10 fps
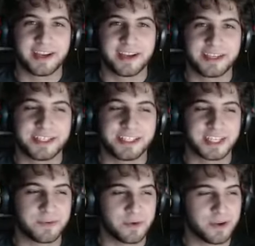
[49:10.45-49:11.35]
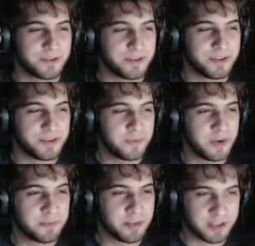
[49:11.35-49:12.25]
She's like, well, you told me to
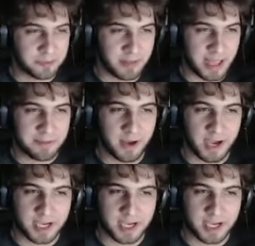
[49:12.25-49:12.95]
unplug the black box